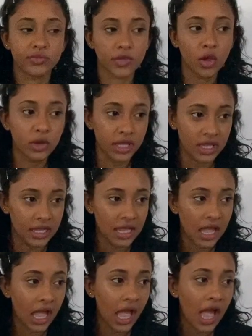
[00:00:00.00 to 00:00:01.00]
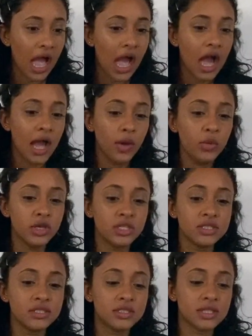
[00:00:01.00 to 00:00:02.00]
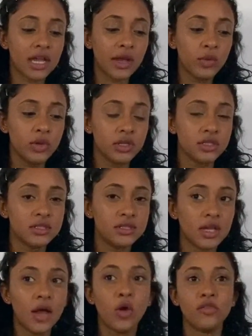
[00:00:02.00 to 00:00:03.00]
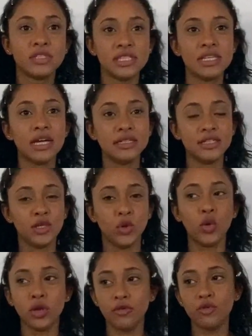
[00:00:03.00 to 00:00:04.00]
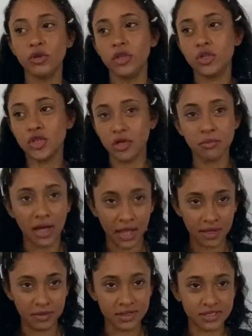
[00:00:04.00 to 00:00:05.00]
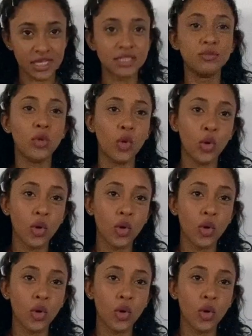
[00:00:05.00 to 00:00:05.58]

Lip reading: Okay. I obviously can't tell you all the food you should buy because that's more.